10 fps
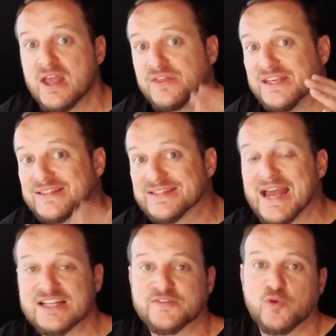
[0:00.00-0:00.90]
the
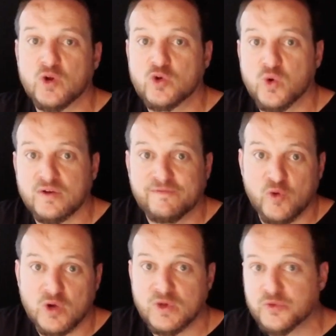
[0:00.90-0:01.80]
stats for quarter
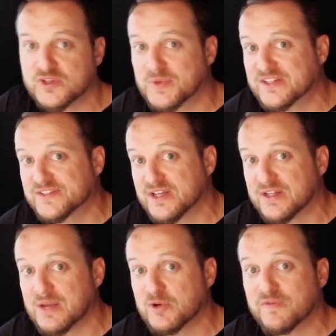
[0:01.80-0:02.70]
four with respect to
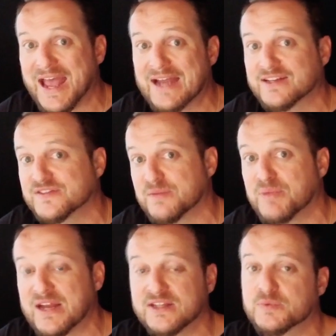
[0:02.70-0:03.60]
number of actives and
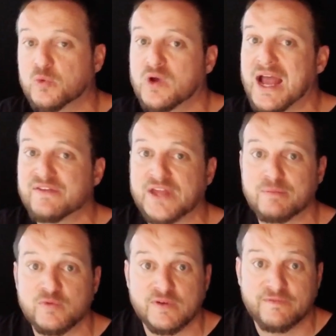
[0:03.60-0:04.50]
pendings, but we'll have that
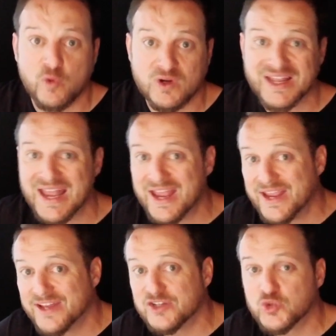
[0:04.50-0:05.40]
moving forward
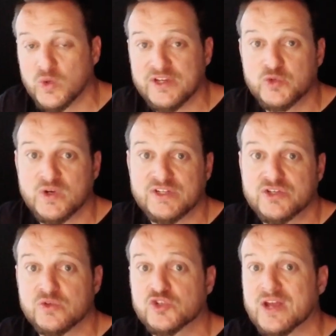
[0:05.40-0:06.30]
into
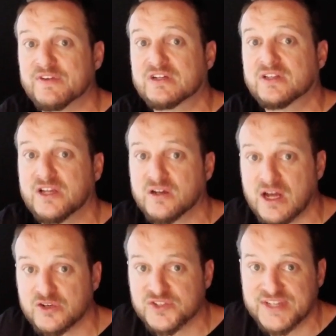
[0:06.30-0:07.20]
2022 so you have a clear
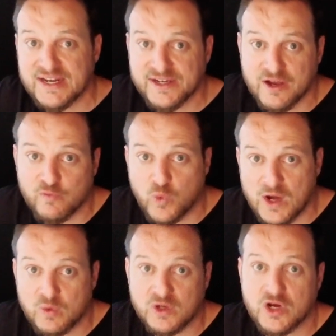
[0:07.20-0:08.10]
understanding of
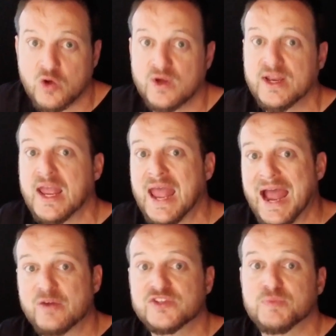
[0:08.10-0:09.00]
where we're going,
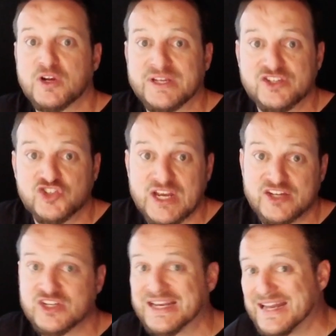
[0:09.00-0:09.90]
how this market is
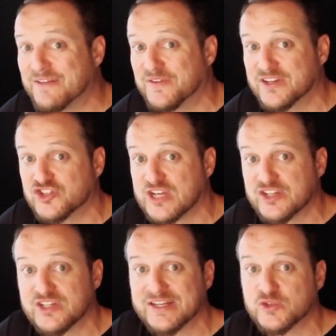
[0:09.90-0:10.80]
changing, and if it is
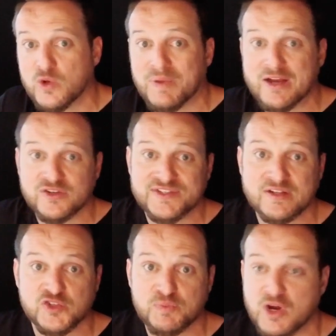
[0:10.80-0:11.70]
changing into a buyer
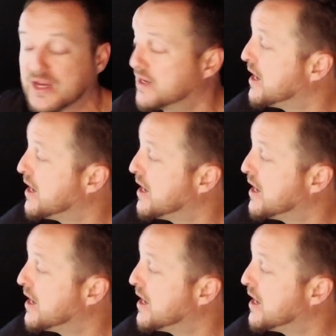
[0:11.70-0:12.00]
seller's market.